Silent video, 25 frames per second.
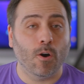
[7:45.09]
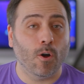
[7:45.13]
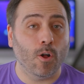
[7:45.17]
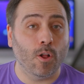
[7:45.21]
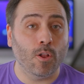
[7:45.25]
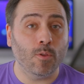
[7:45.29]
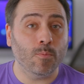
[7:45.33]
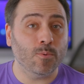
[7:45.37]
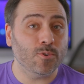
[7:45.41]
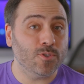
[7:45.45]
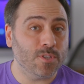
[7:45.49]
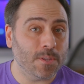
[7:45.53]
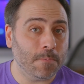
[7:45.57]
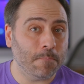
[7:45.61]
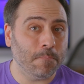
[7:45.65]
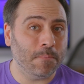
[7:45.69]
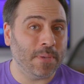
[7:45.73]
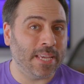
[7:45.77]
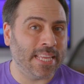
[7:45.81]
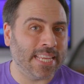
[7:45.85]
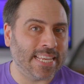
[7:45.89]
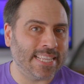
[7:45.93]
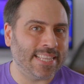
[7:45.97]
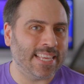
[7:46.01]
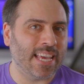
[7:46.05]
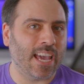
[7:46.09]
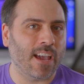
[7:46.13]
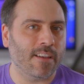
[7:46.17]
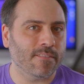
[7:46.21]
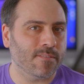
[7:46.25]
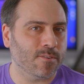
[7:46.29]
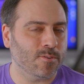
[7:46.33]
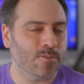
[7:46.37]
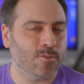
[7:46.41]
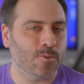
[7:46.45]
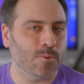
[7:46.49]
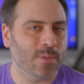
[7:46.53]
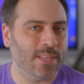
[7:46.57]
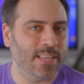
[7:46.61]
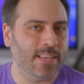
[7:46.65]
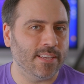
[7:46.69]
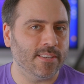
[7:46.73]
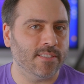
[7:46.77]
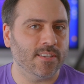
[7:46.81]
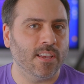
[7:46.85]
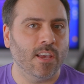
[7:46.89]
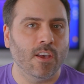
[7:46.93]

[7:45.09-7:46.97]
Almost immediately after its release,